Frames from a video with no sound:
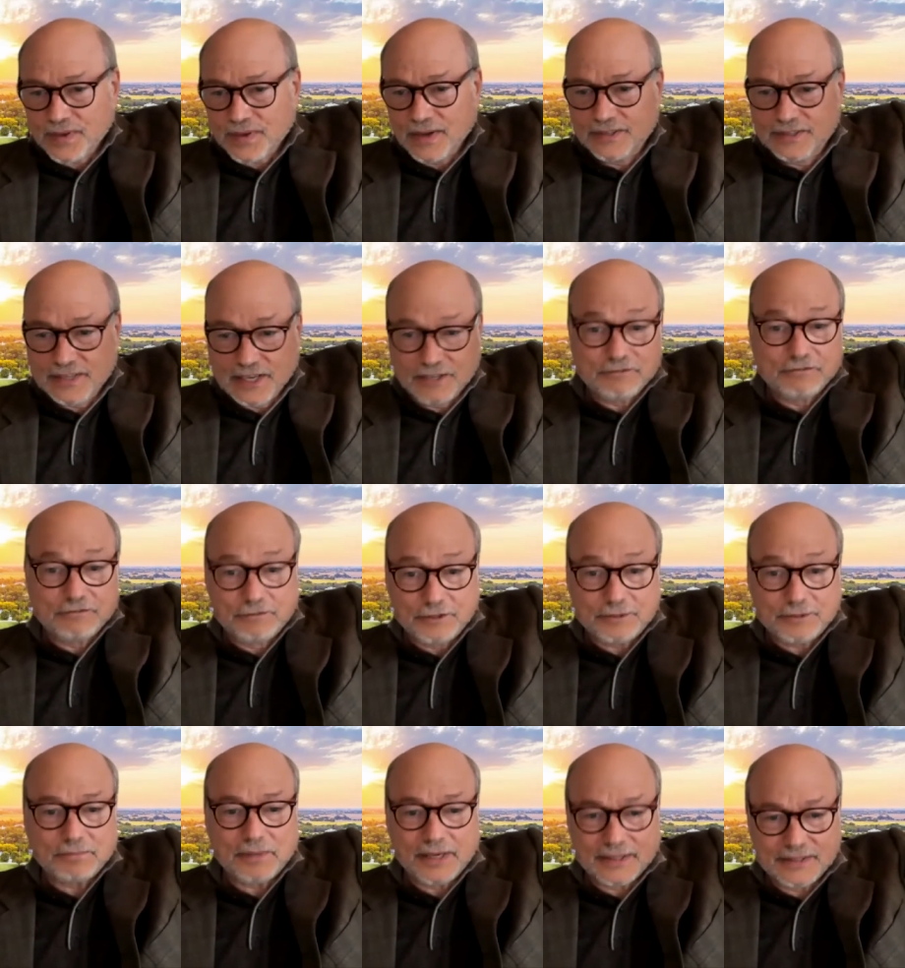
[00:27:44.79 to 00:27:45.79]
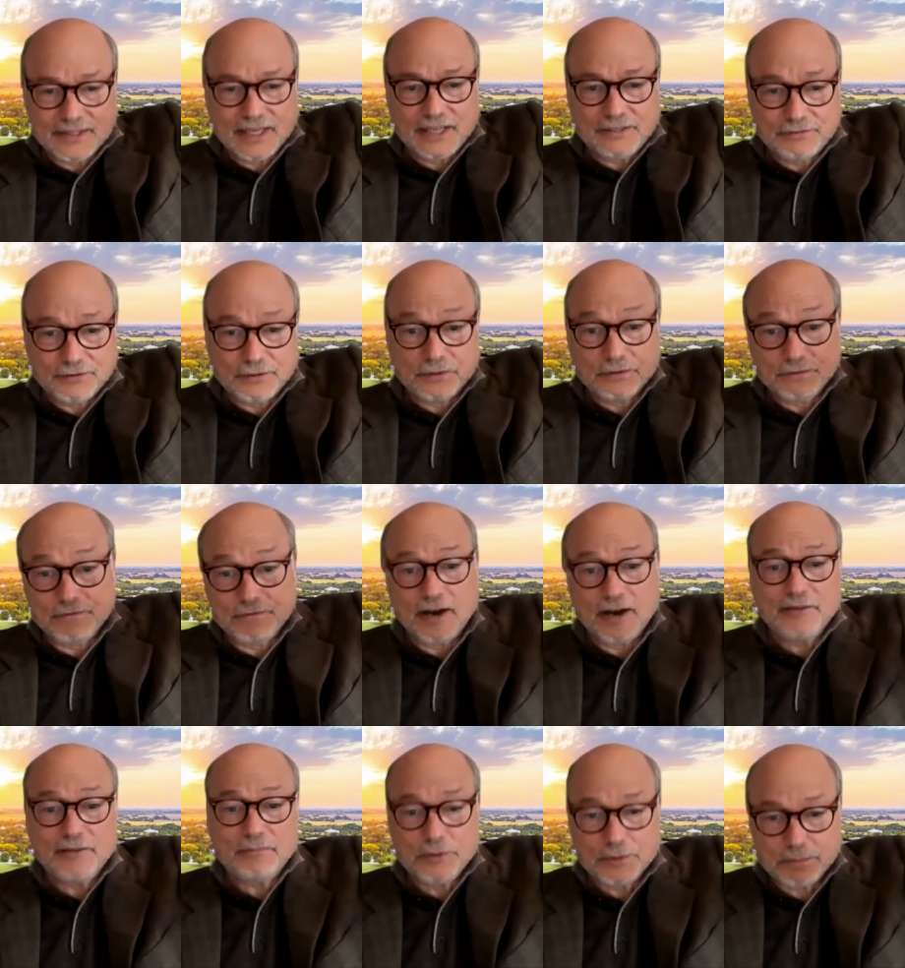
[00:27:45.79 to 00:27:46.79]
a 10 foot by 10 foot or
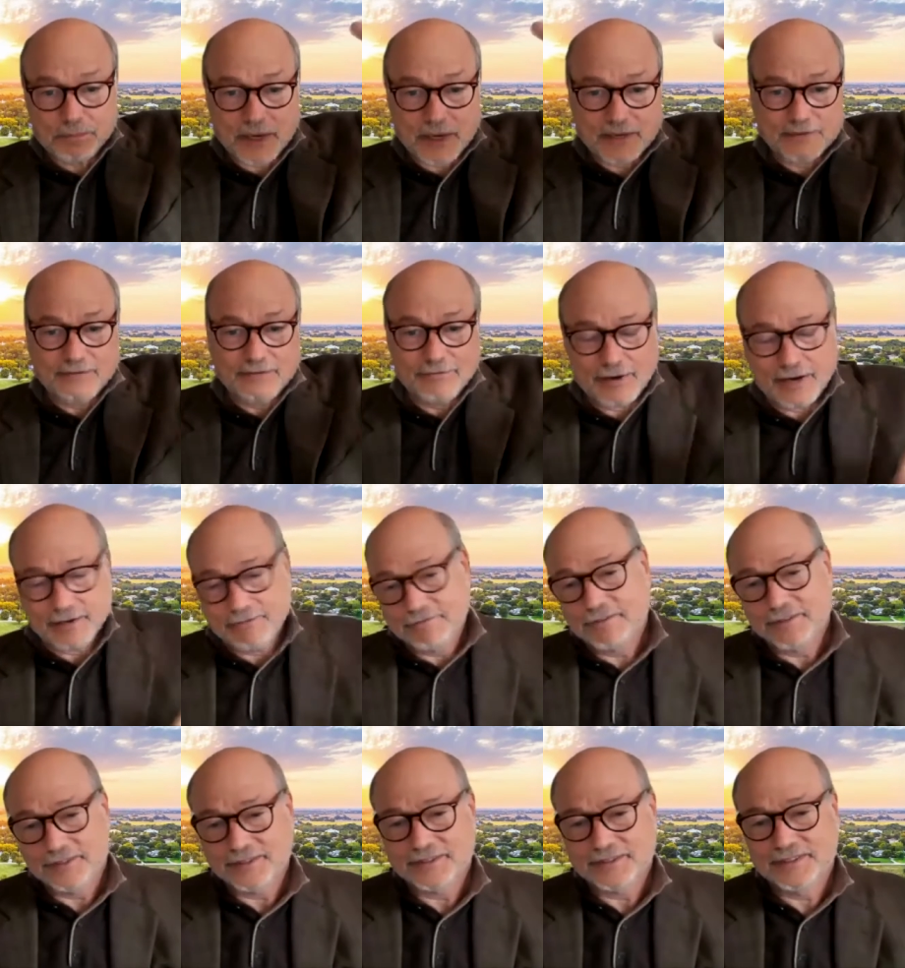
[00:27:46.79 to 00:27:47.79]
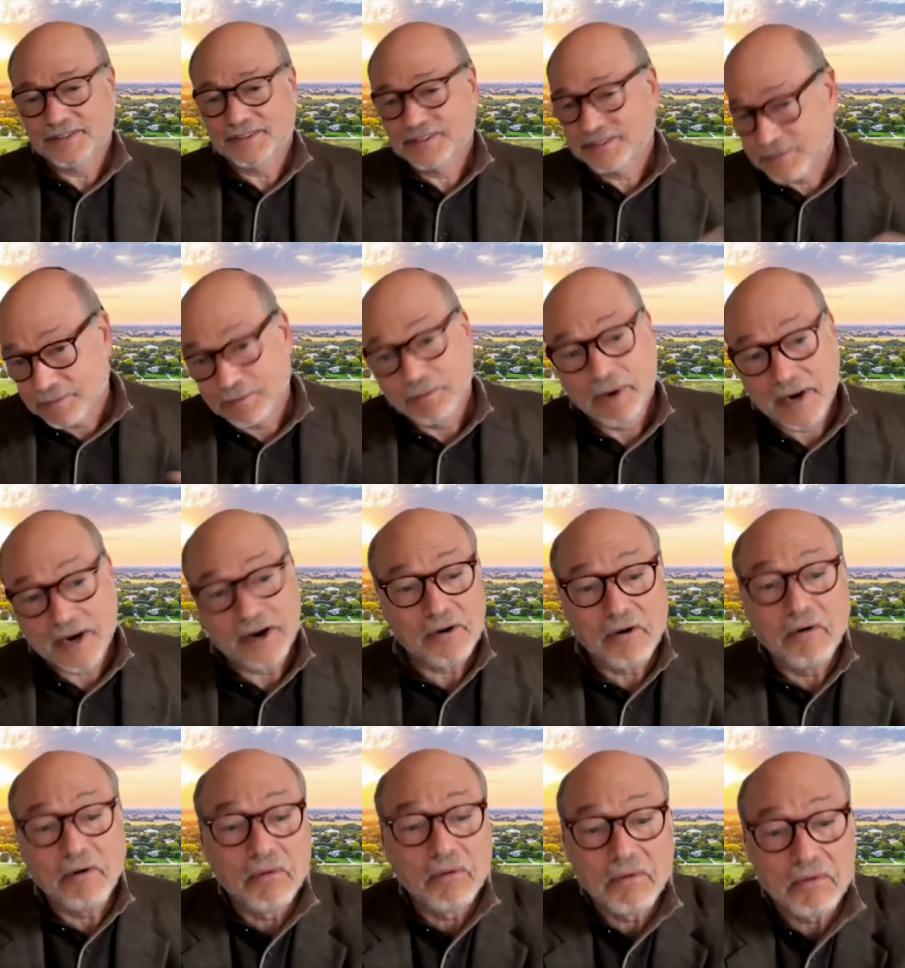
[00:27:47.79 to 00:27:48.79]
five foot by five foot square
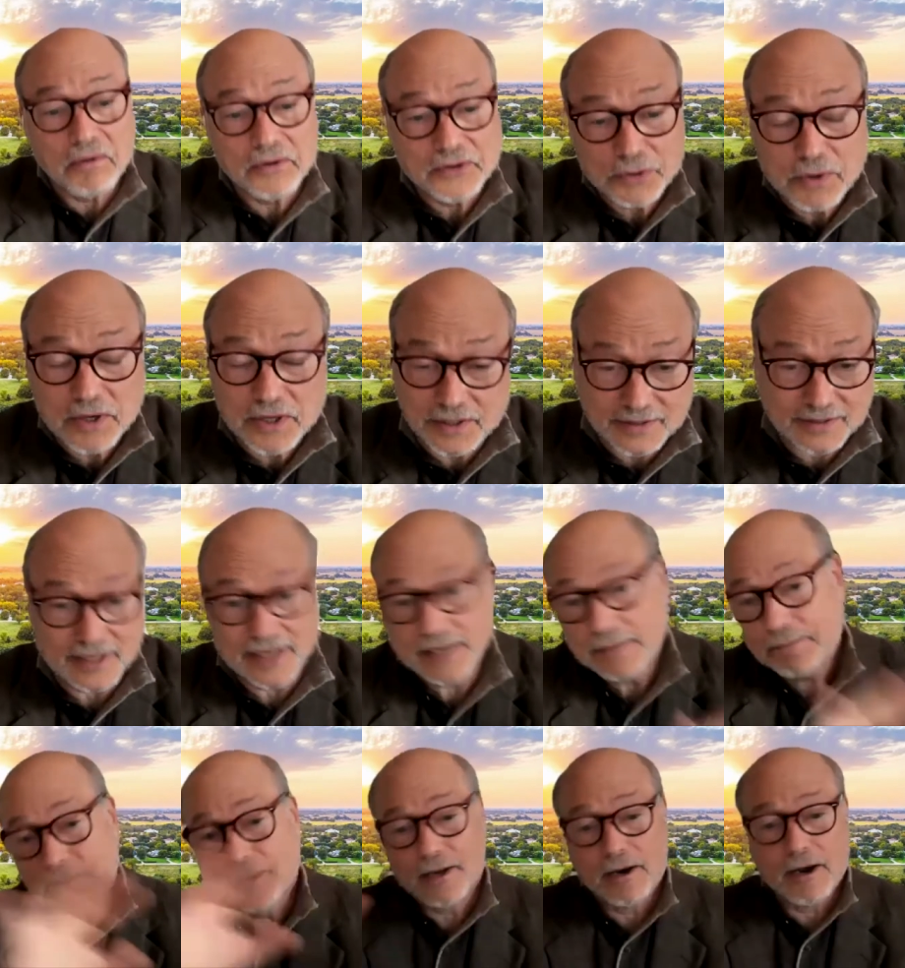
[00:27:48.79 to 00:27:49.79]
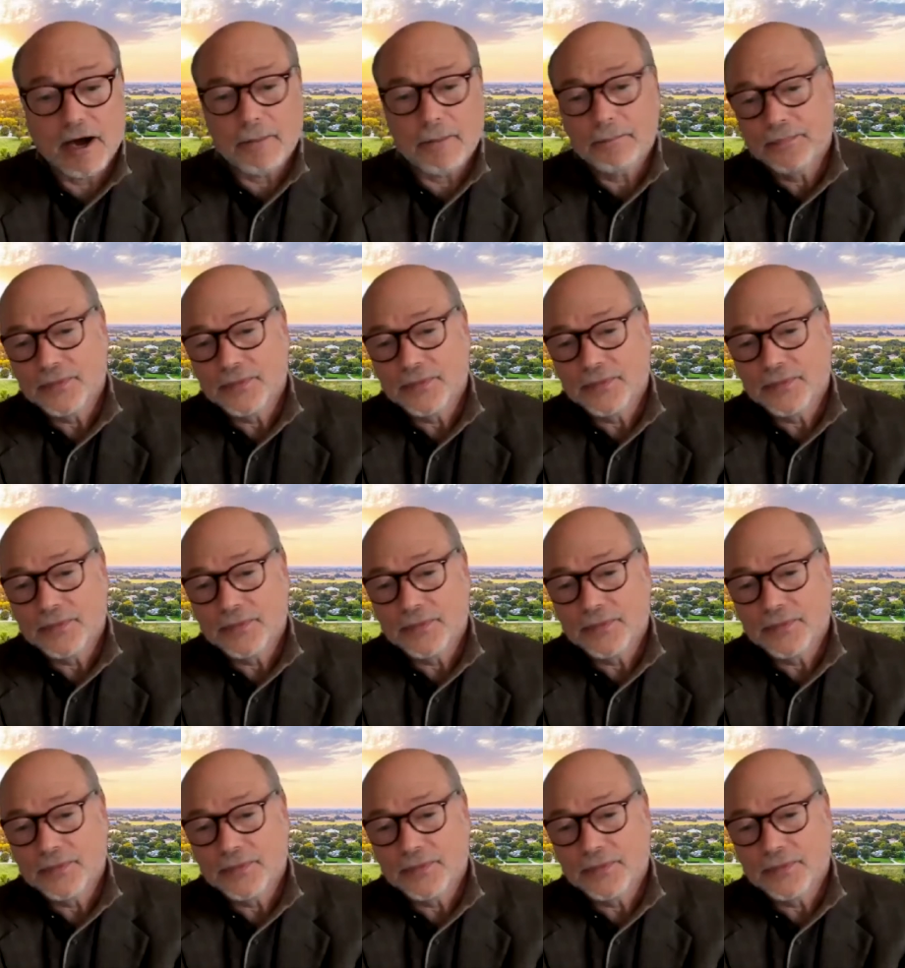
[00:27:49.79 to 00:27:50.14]
hole, and you want to tape that up,